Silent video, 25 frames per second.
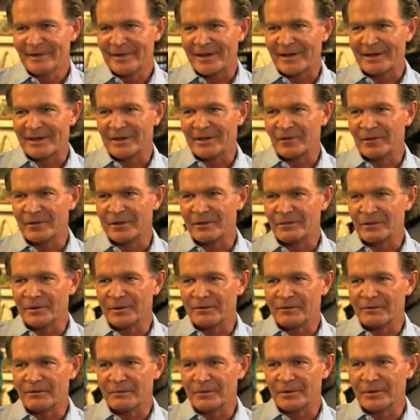and then
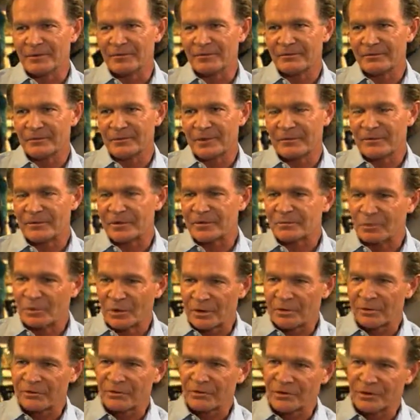we had this
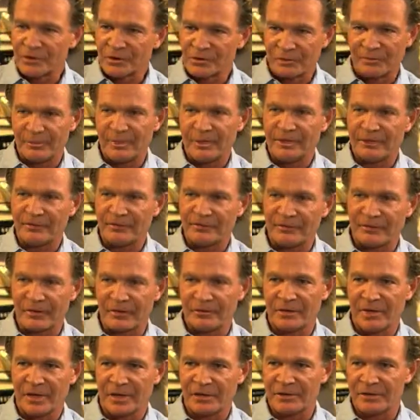wonderful European
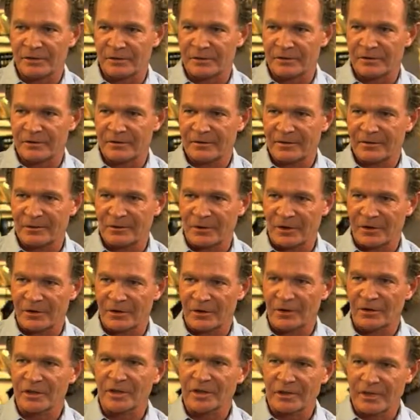foundation to our
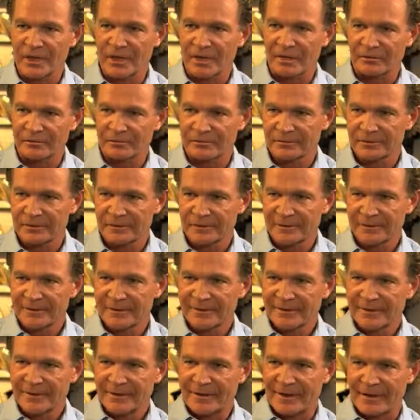cooking
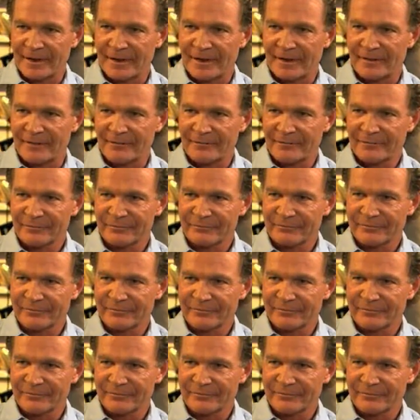now,